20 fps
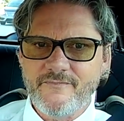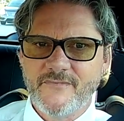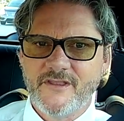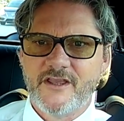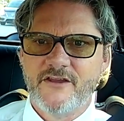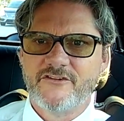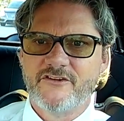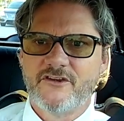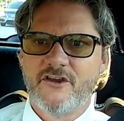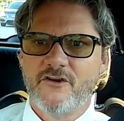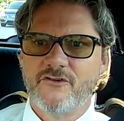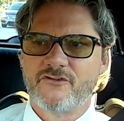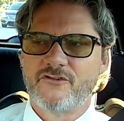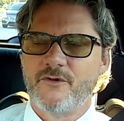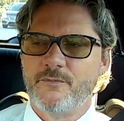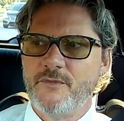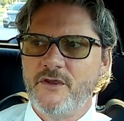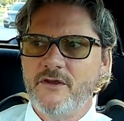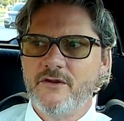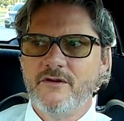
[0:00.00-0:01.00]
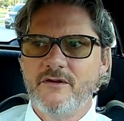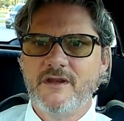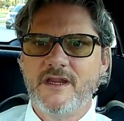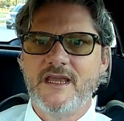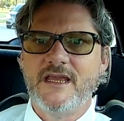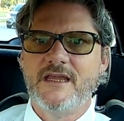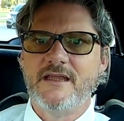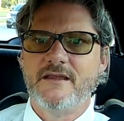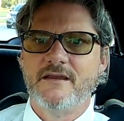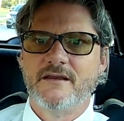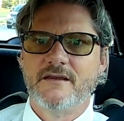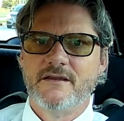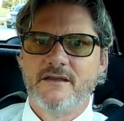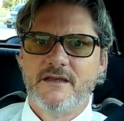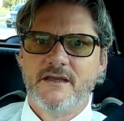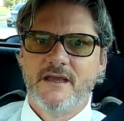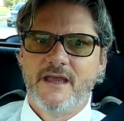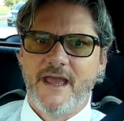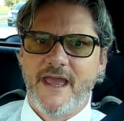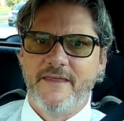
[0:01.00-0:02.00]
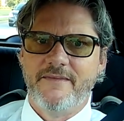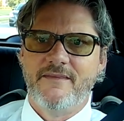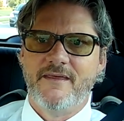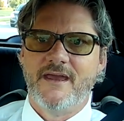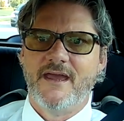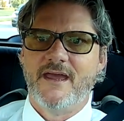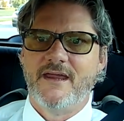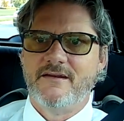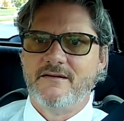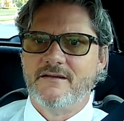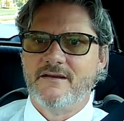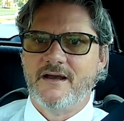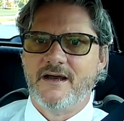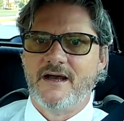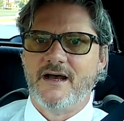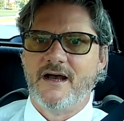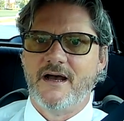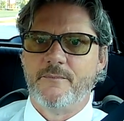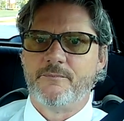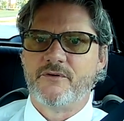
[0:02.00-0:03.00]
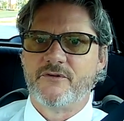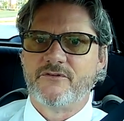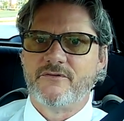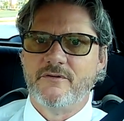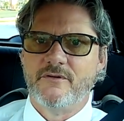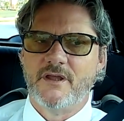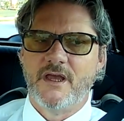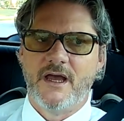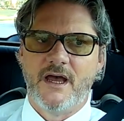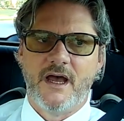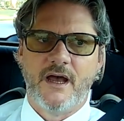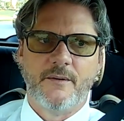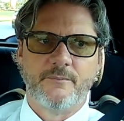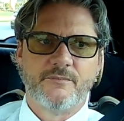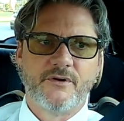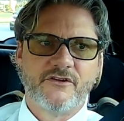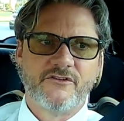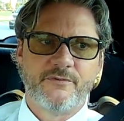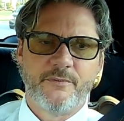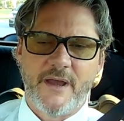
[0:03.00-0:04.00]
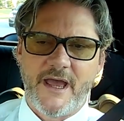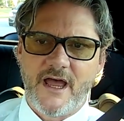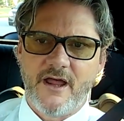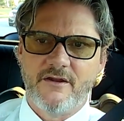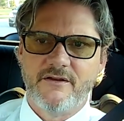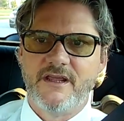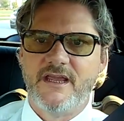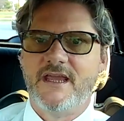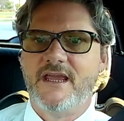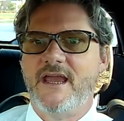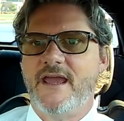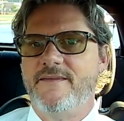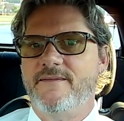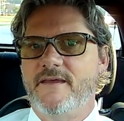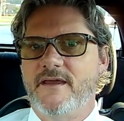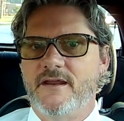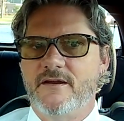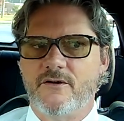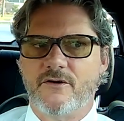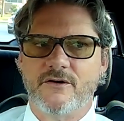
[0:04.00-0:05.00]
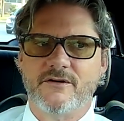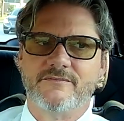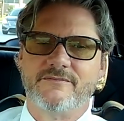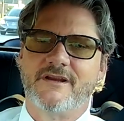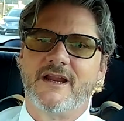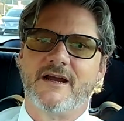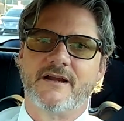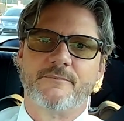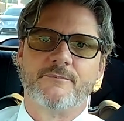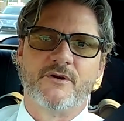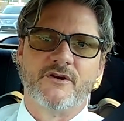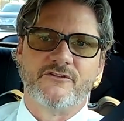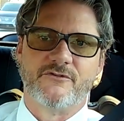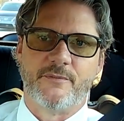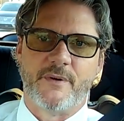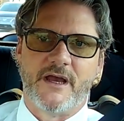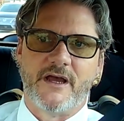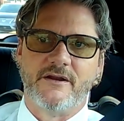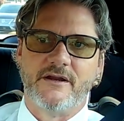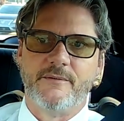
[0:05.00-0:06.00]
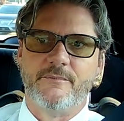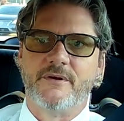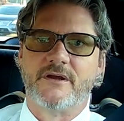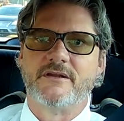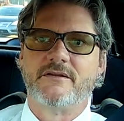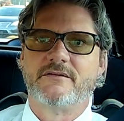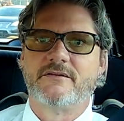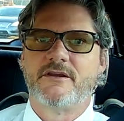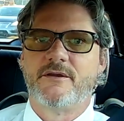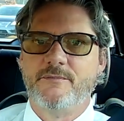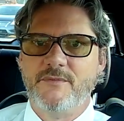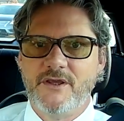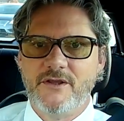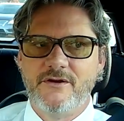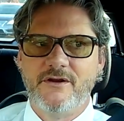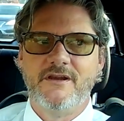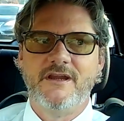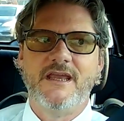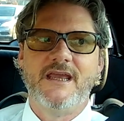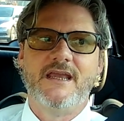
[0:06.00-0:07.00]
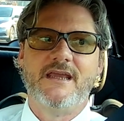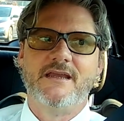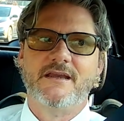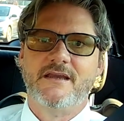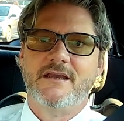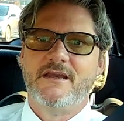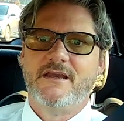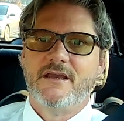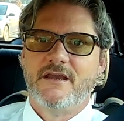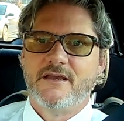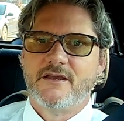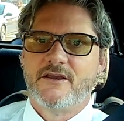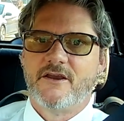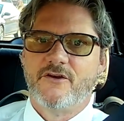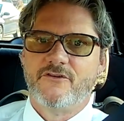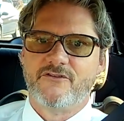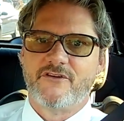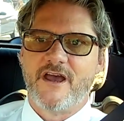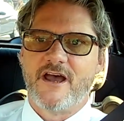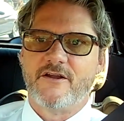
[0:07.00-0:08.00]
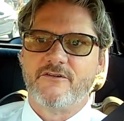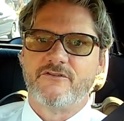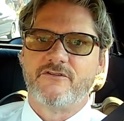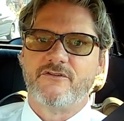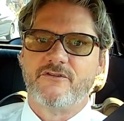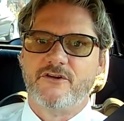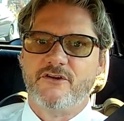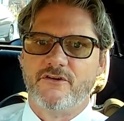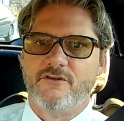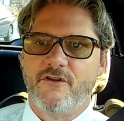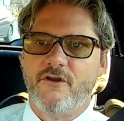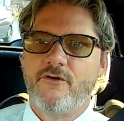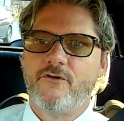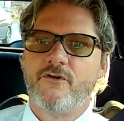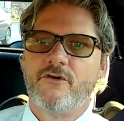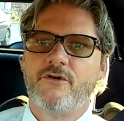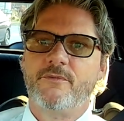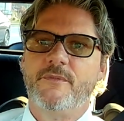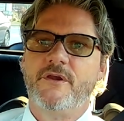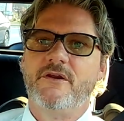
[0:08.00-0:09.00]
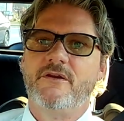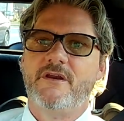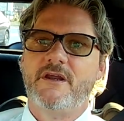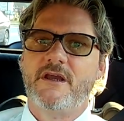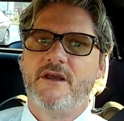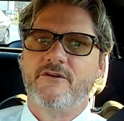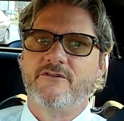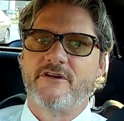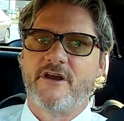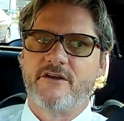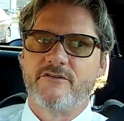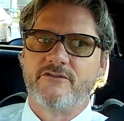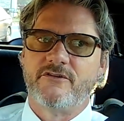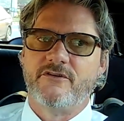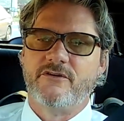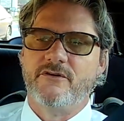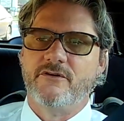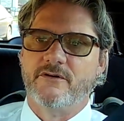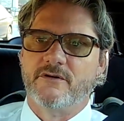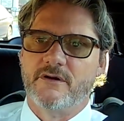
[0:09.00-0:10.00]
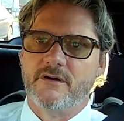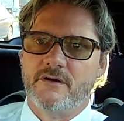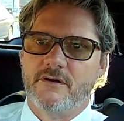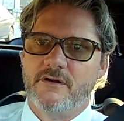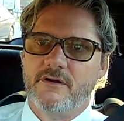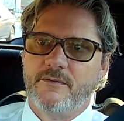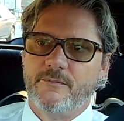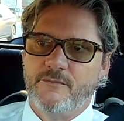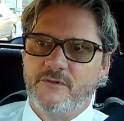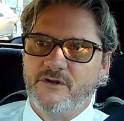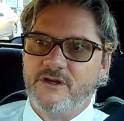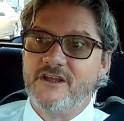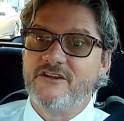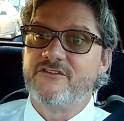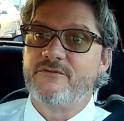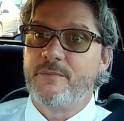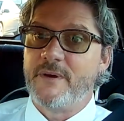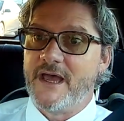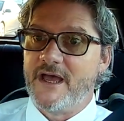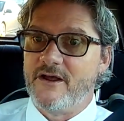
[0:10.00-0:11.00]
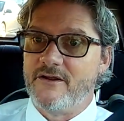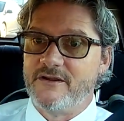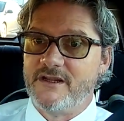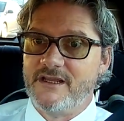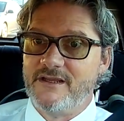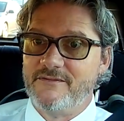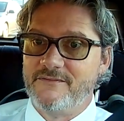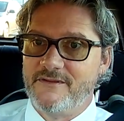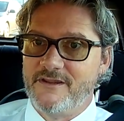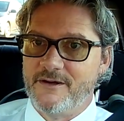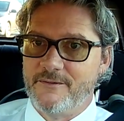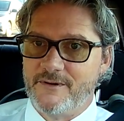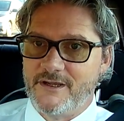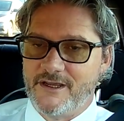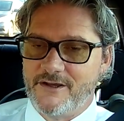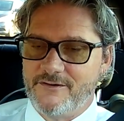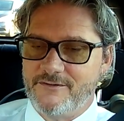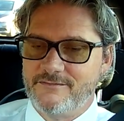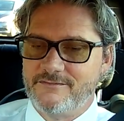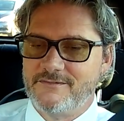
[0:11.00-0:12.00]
Because it goes community, and then principality, and then, or not principality, but community goes out to your local community, goes out to your municipality. There we go.